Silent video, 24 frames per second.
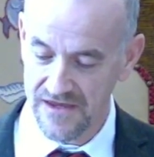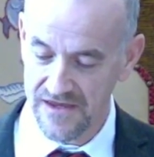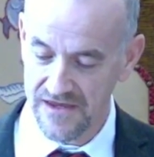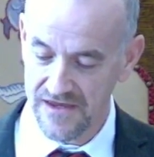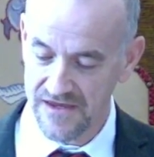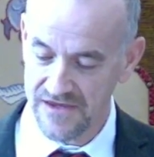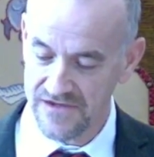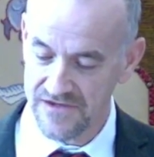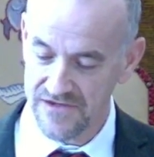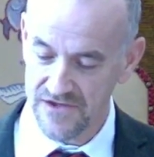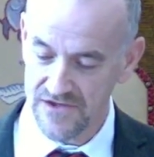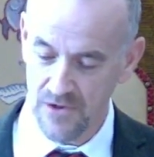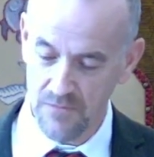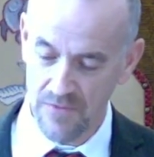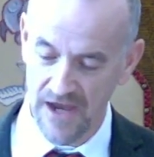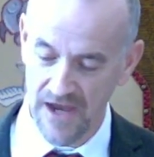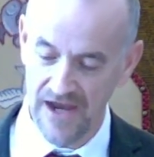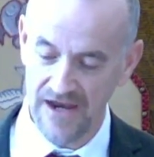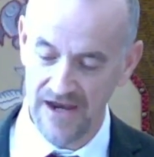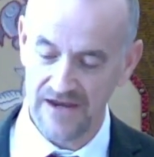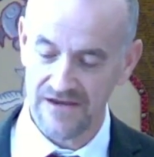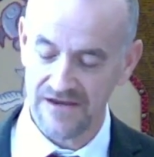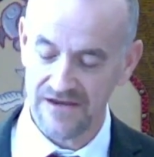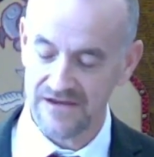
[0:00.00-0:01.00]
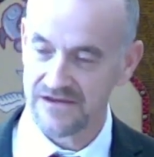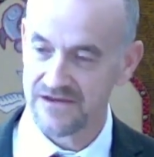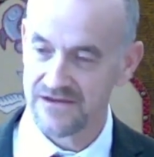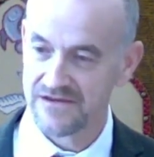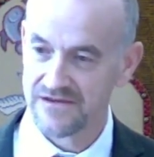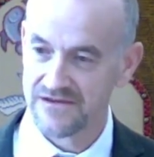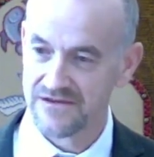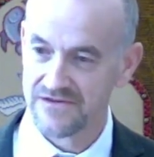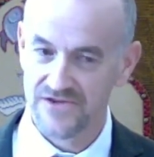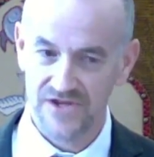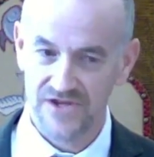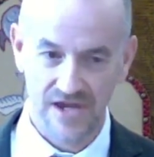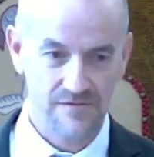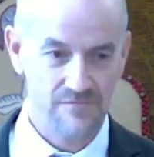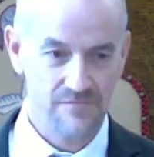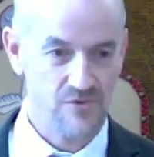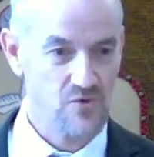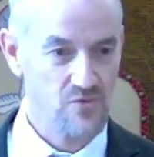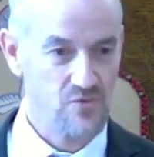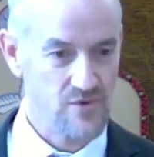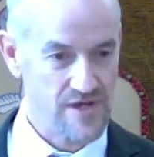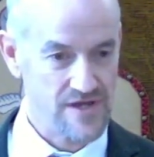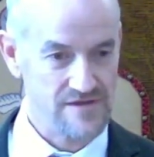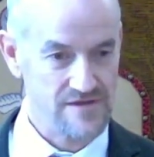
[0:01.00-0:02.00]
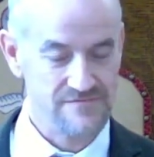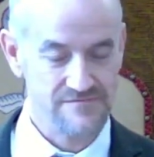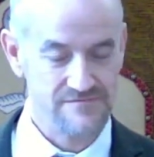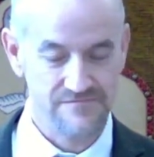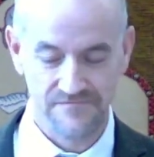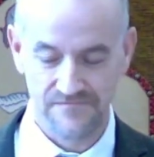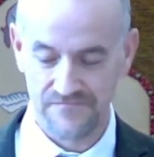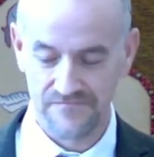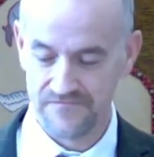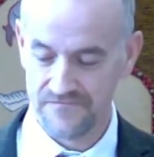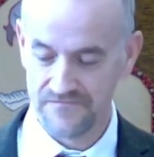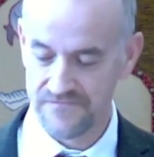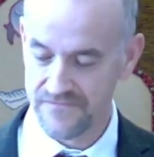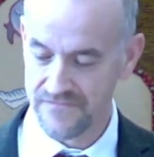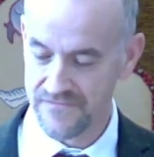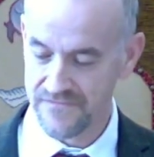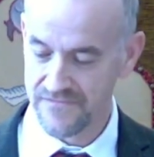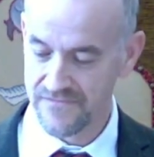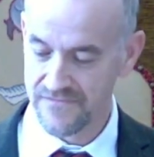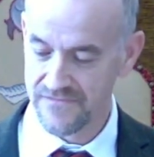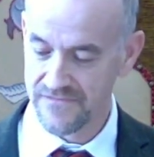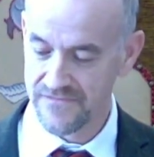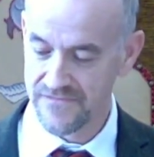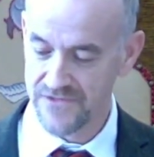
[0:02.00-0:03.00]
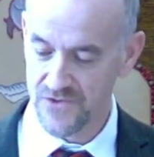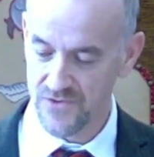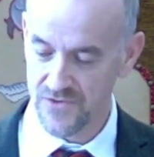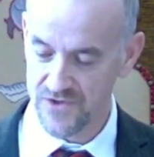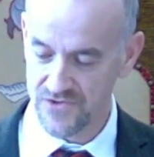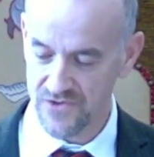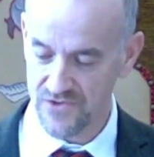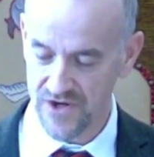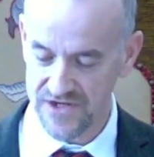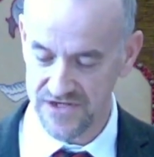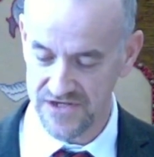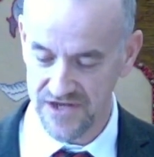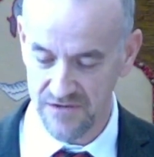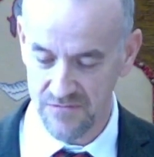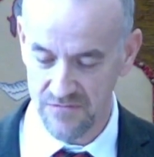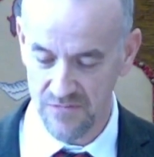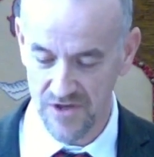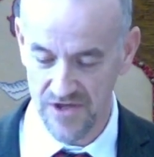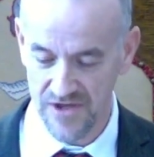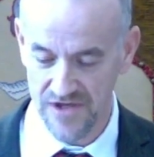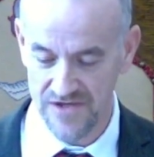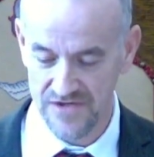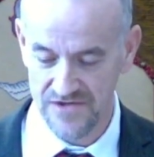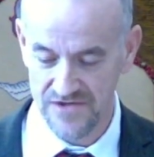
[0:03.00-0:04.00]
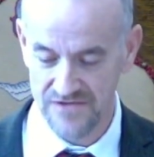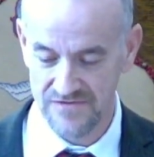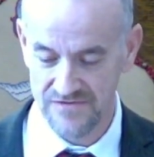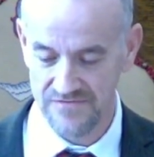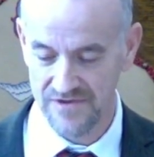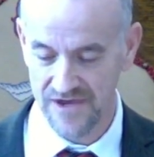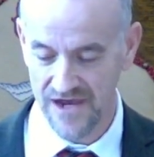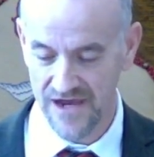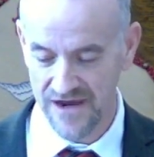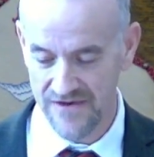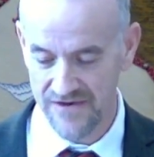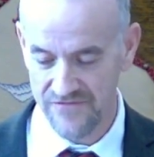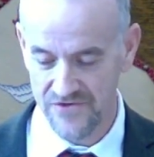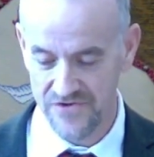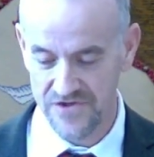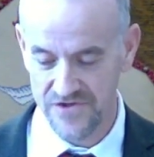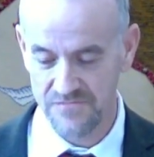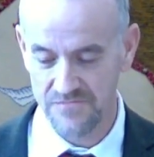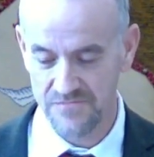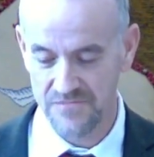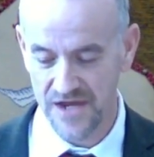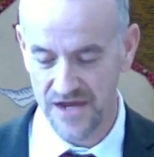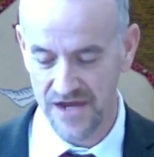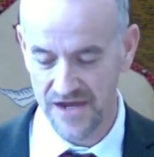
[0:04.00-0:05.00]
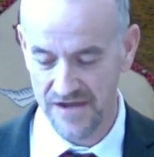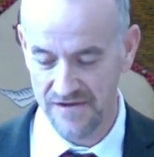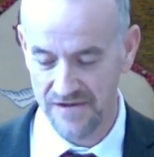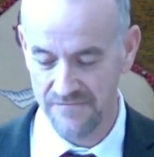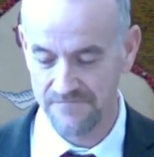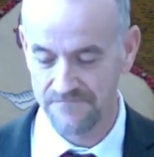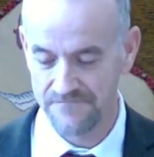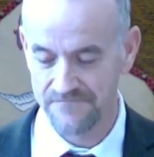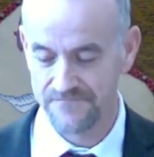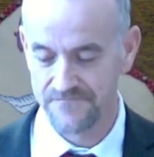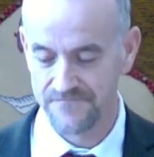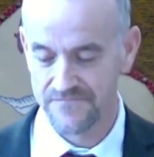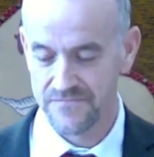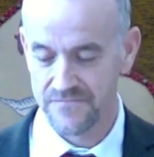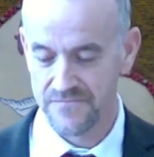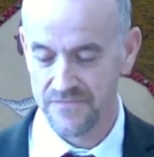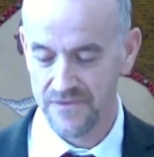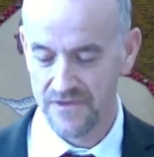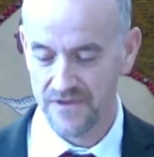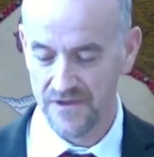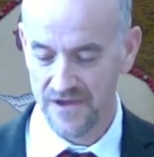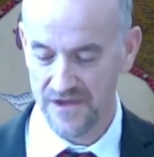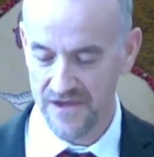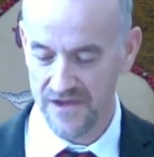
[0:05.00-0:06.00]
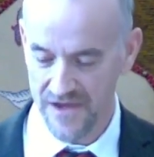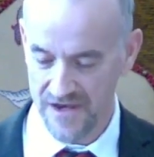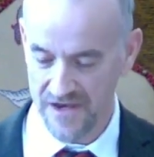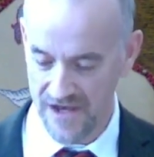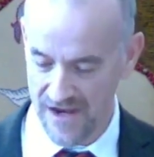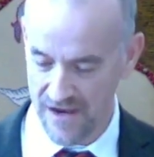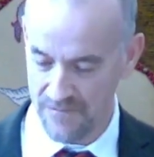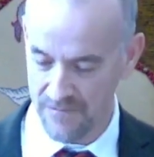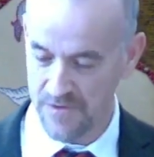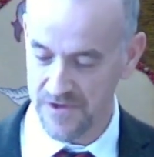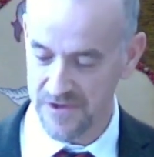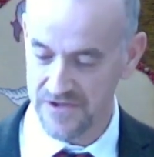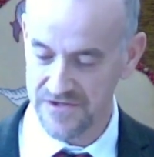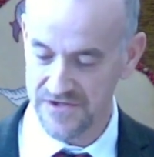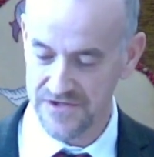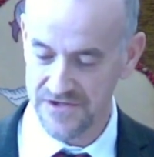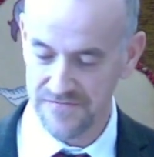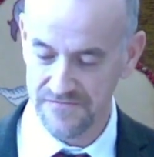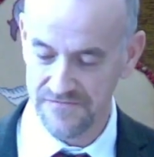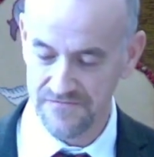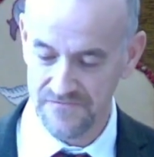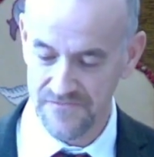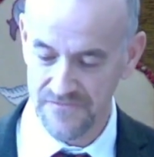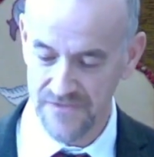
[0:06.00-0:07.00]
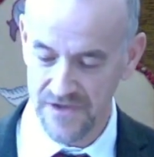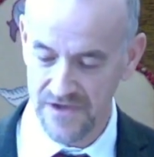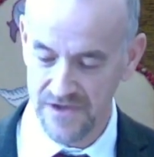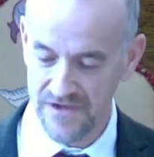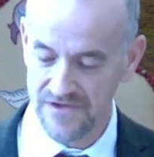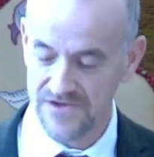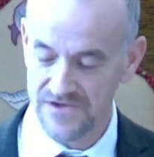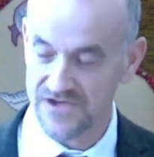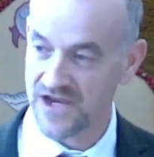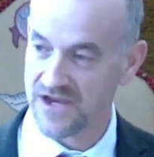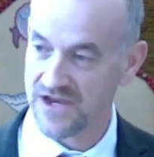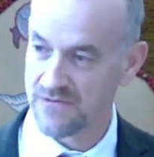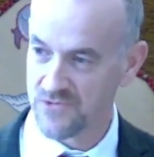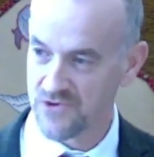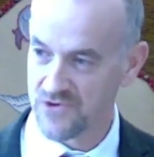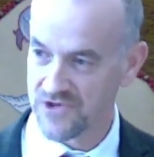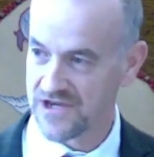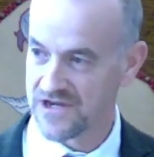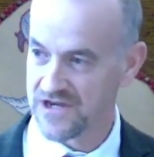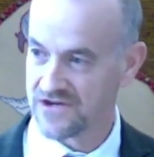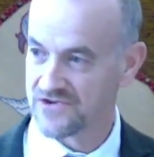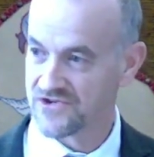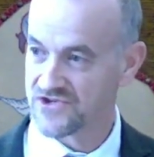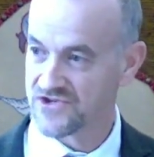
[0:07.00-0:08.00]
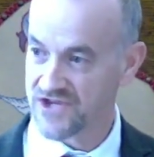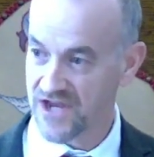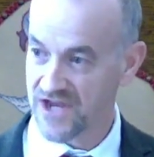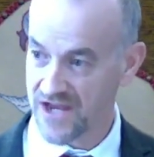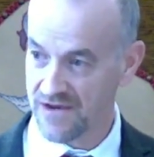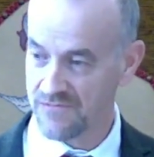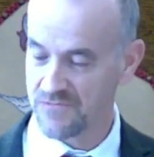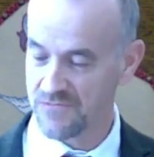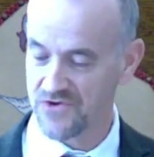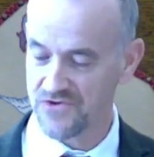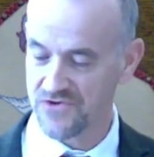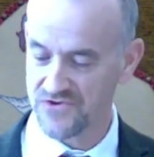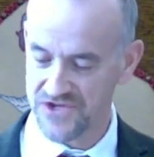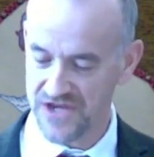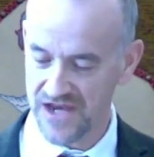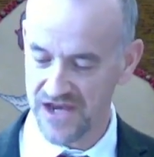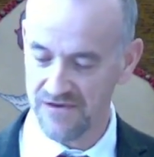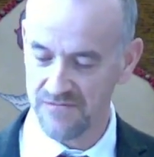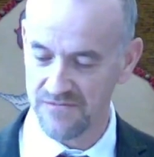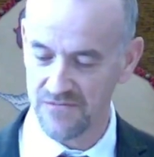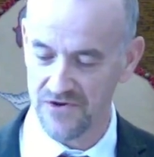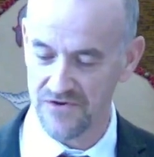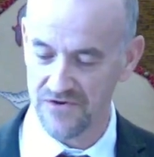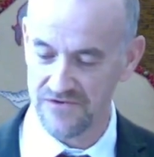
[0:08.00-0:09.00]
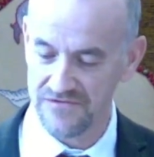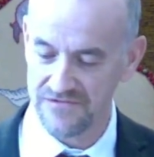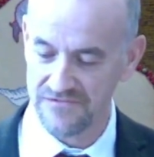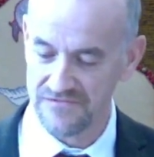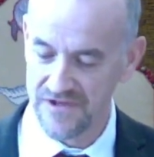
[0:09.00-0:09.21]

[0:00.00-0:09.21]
So back Samuel went to his resting place. After some time, it happens. Samuel hears, Samuel, Samuel.